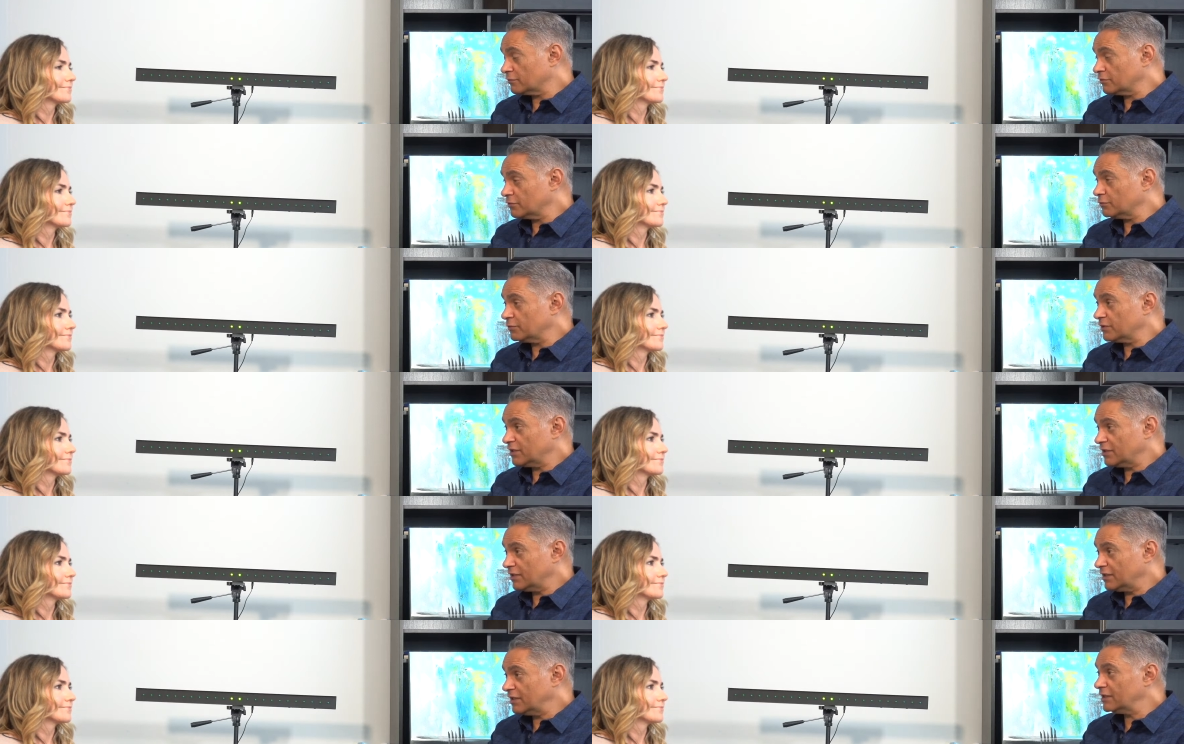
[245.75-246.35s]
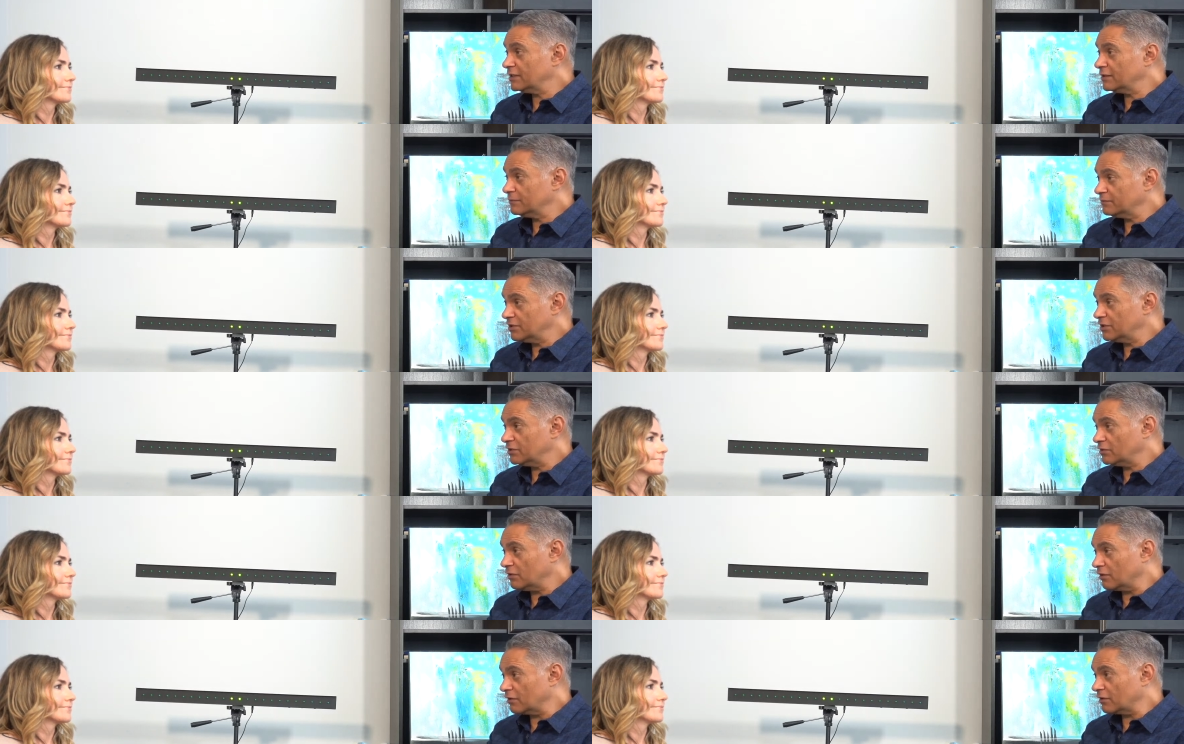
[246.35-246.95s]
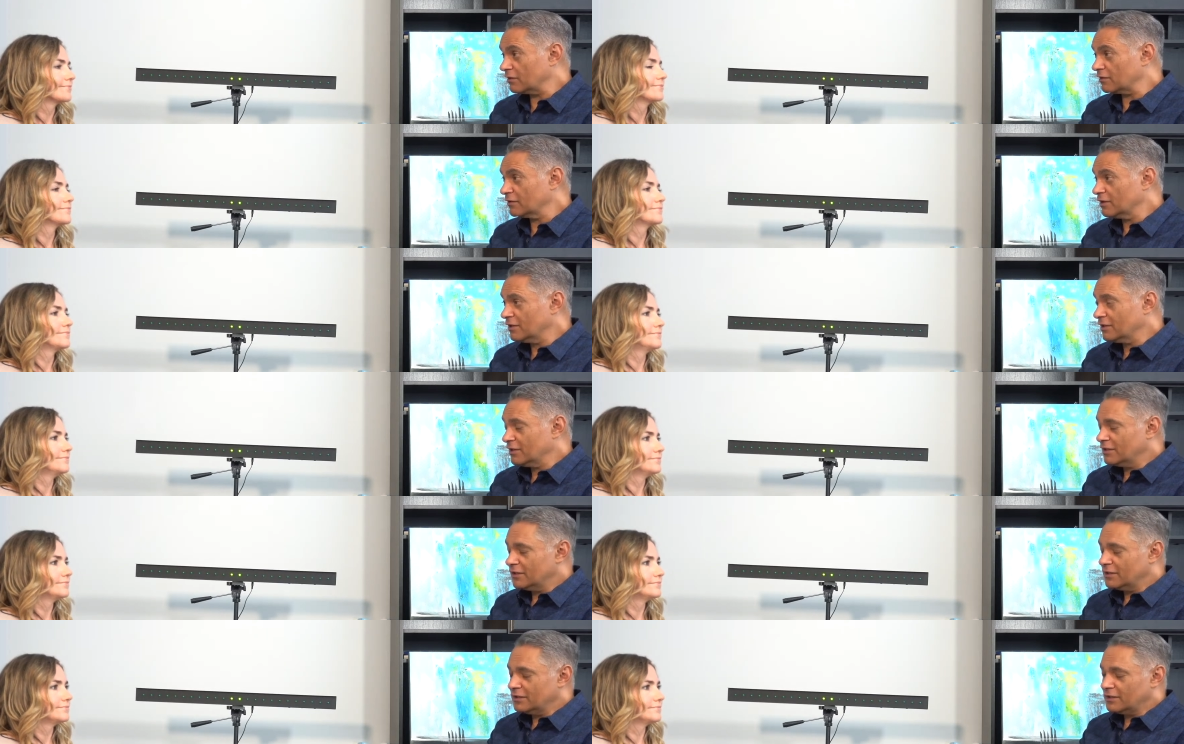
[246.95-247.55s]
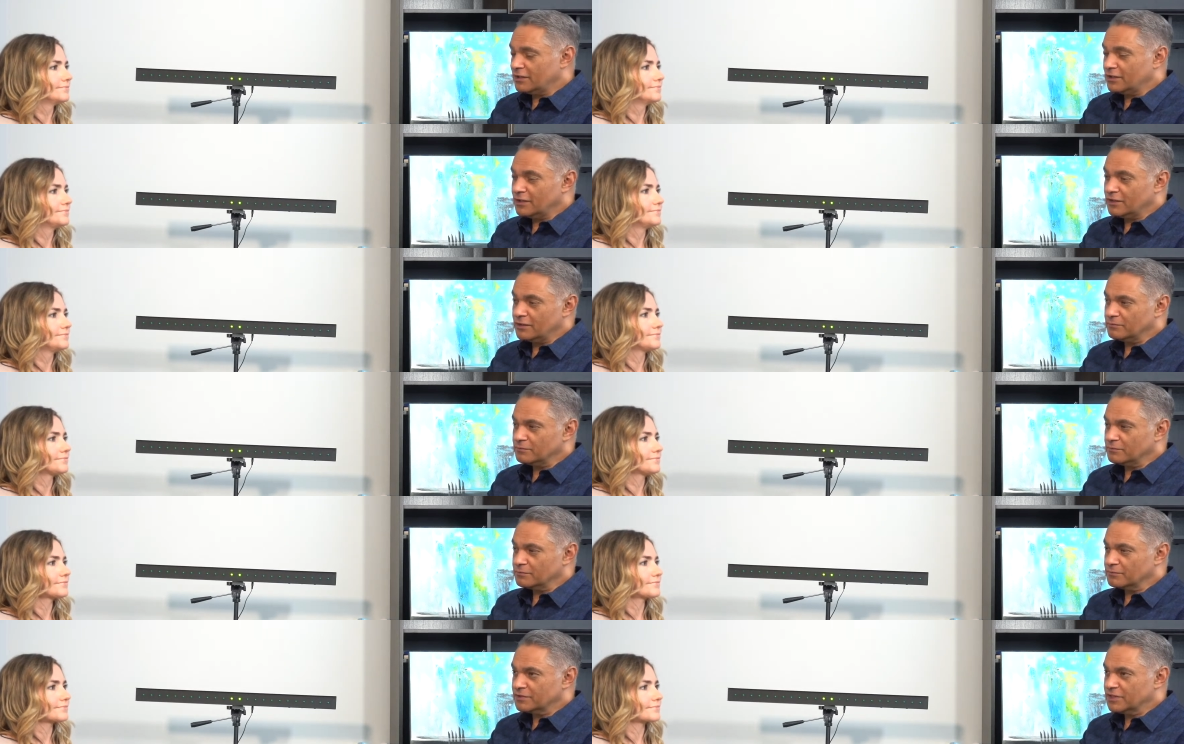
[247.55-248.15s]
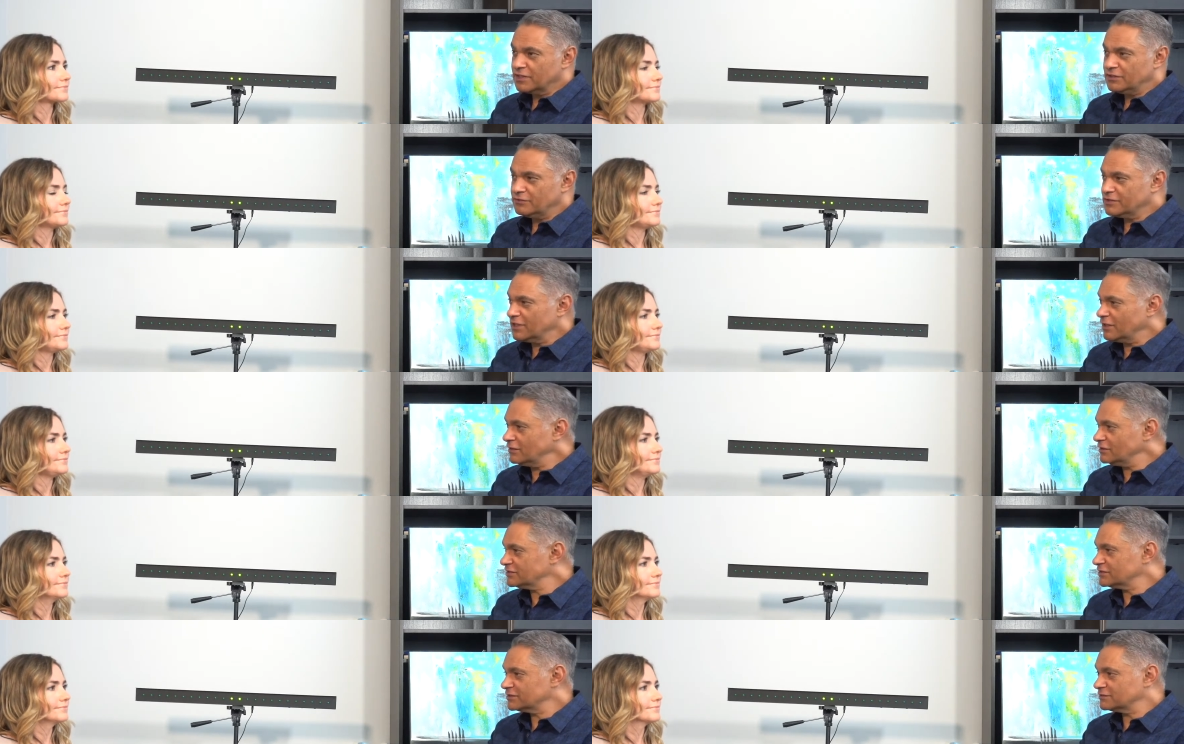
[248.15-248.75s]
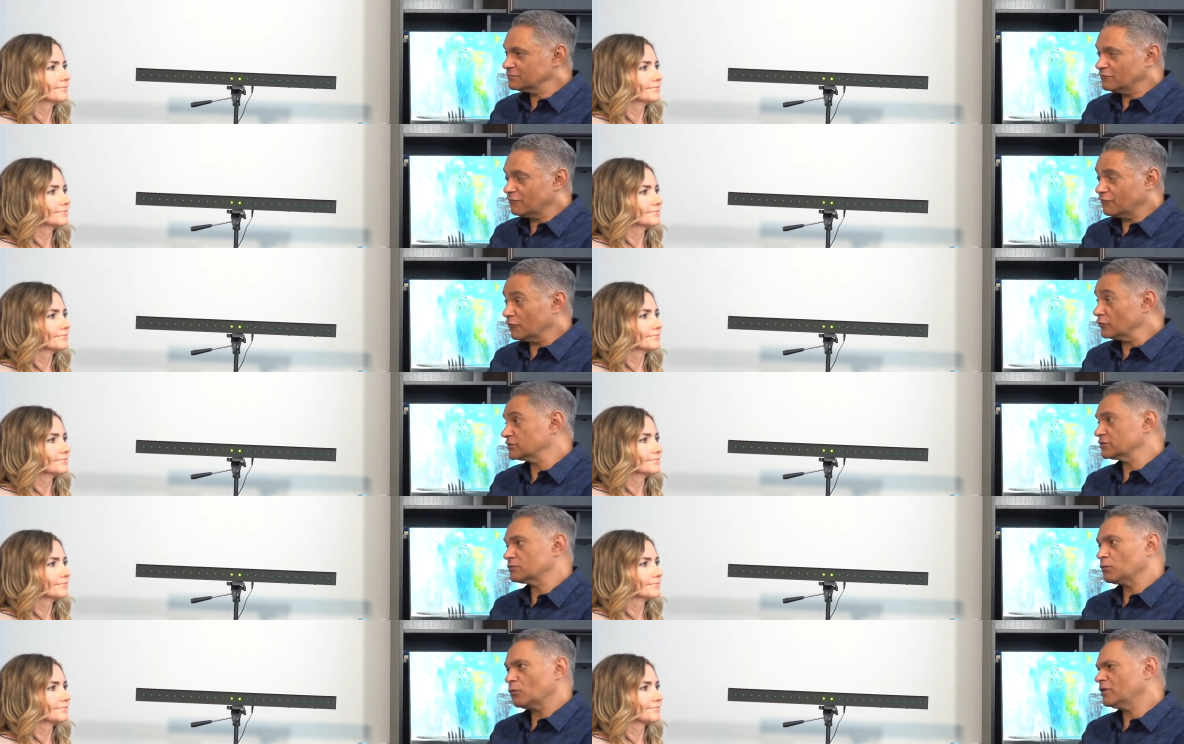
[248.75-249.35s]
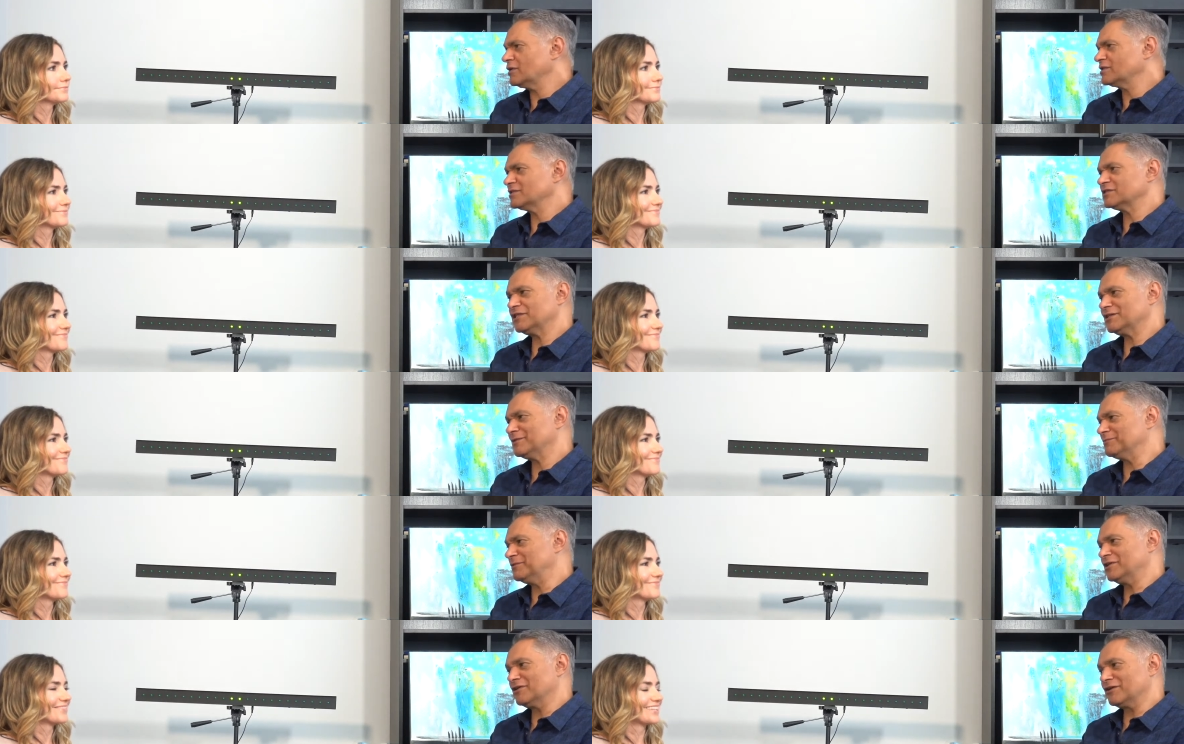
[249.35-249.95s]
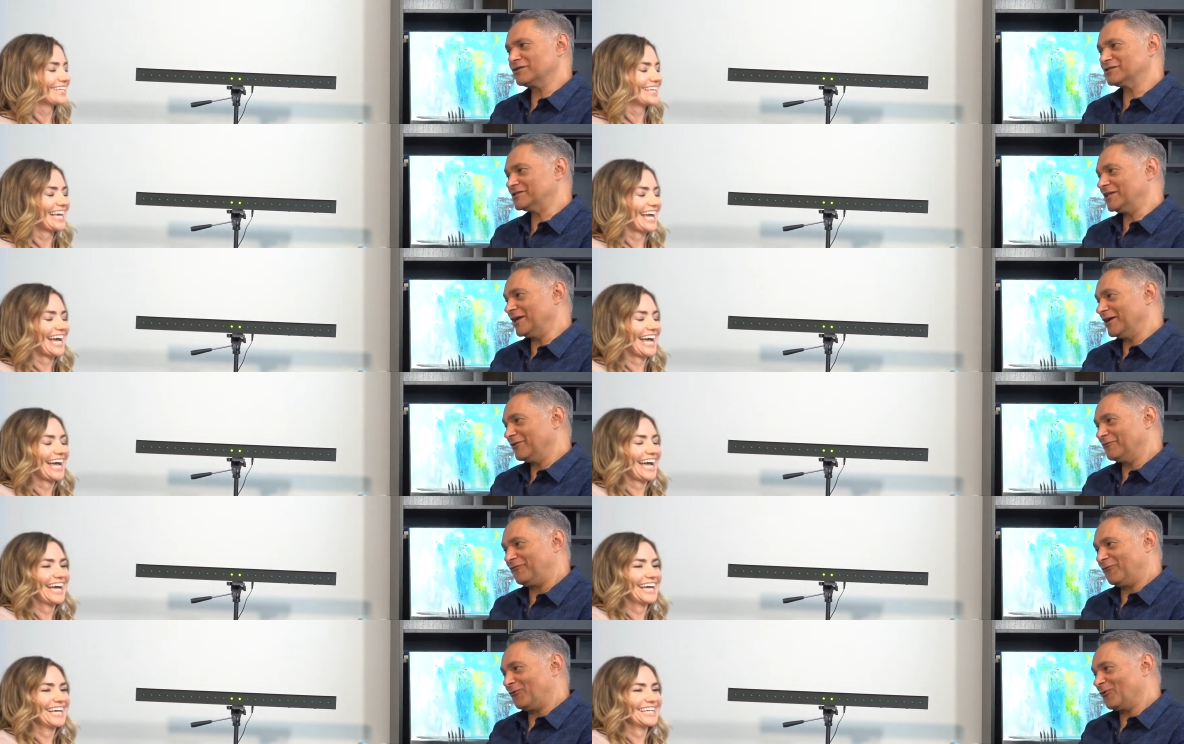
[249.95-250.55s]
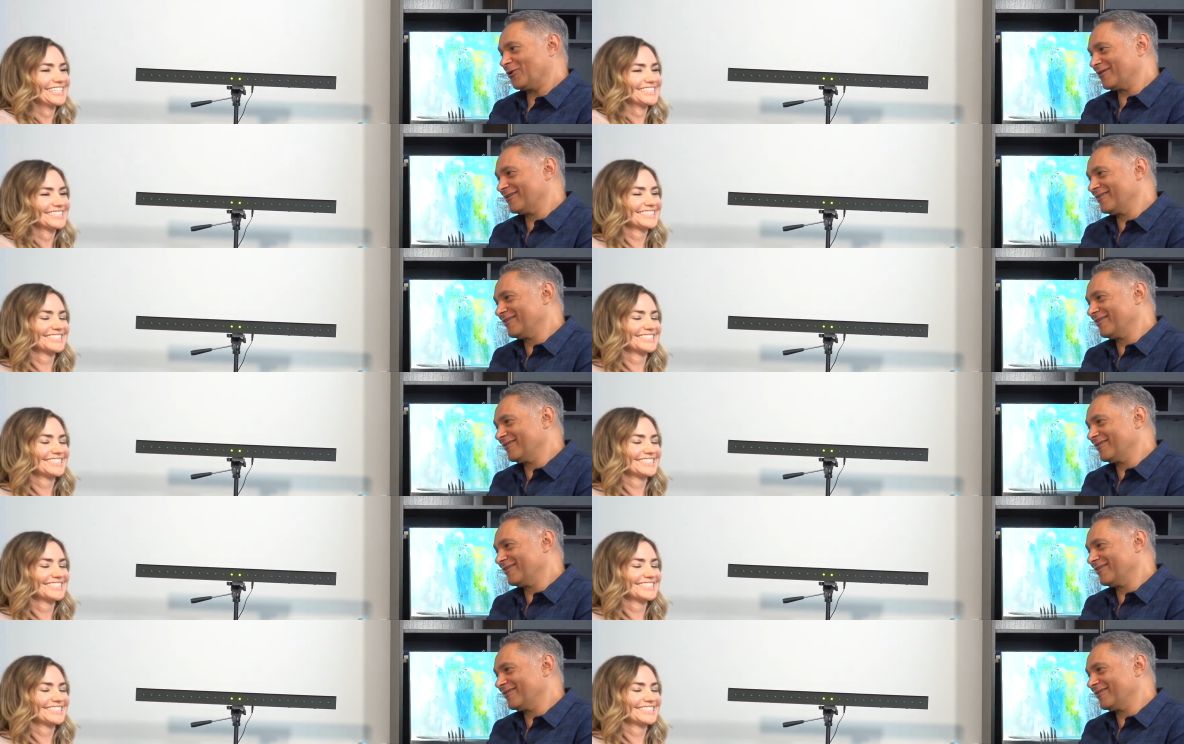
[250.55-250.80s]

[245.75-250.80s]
Speaker 1: doing EMDR. Mm-hmm. Um, can you tell us first what does EMDR stand for?